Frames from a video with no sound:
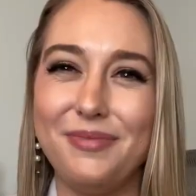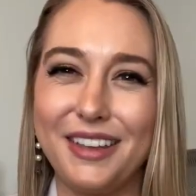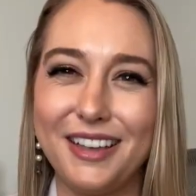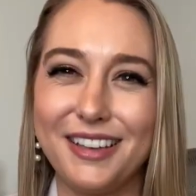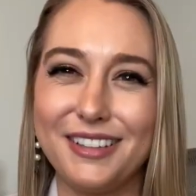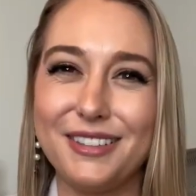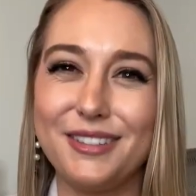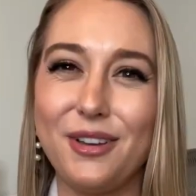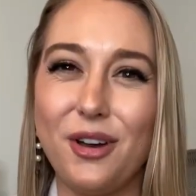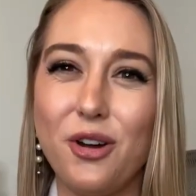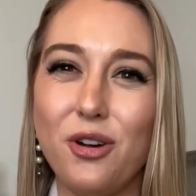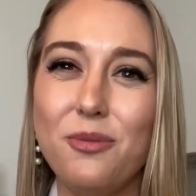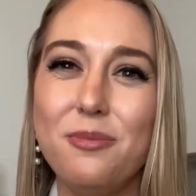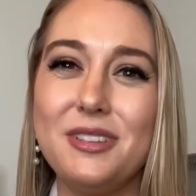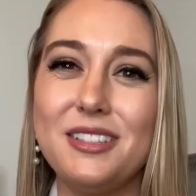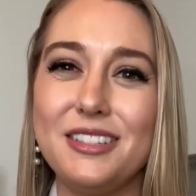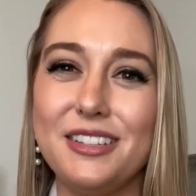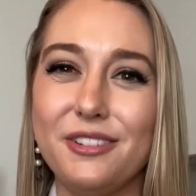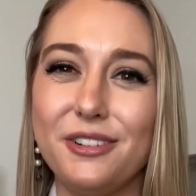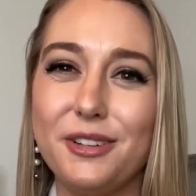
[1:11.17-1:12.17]
Because the home
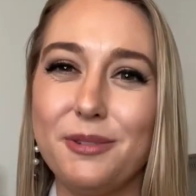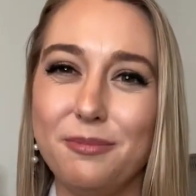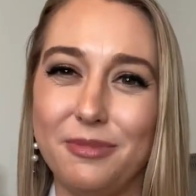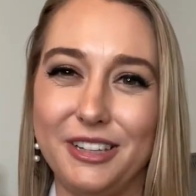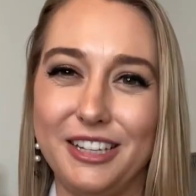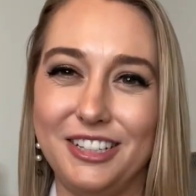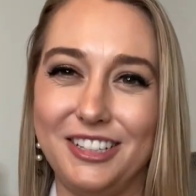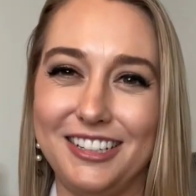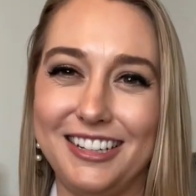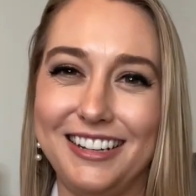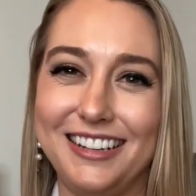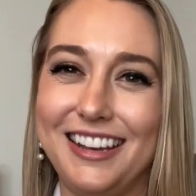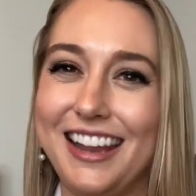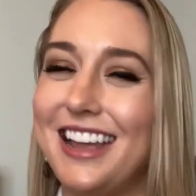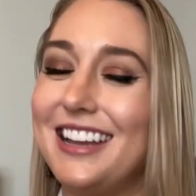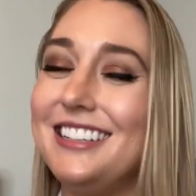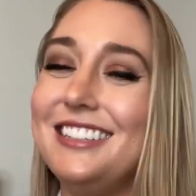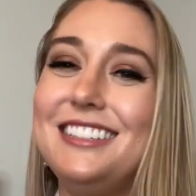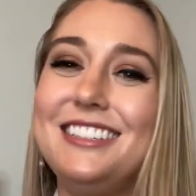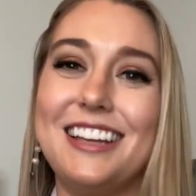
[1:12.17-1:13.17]
is near completion
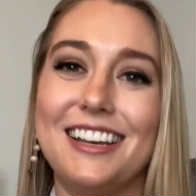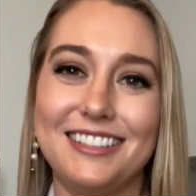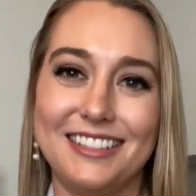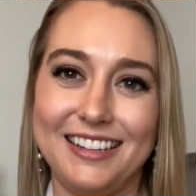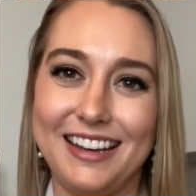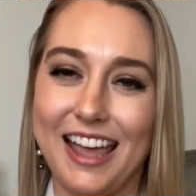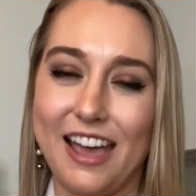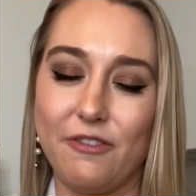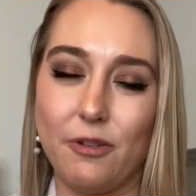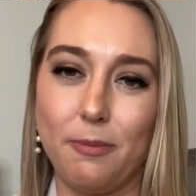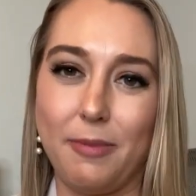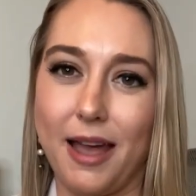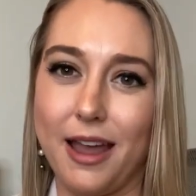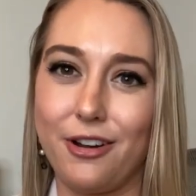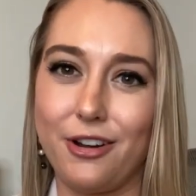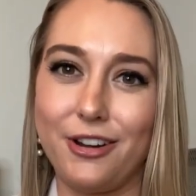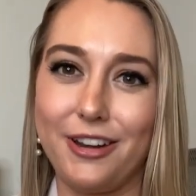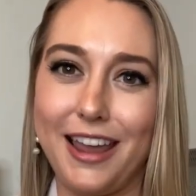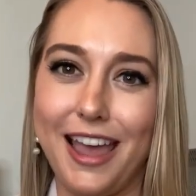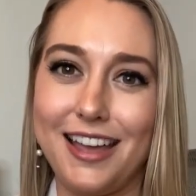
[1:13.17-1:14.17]
and doesn't have a
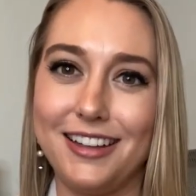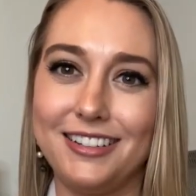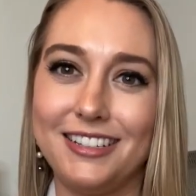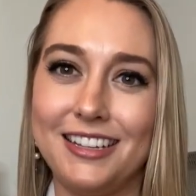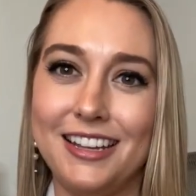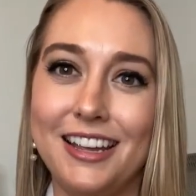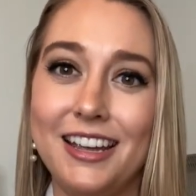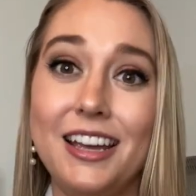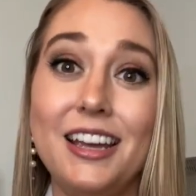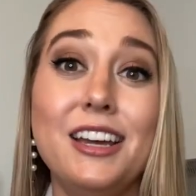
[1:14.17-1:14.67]
buyer yet.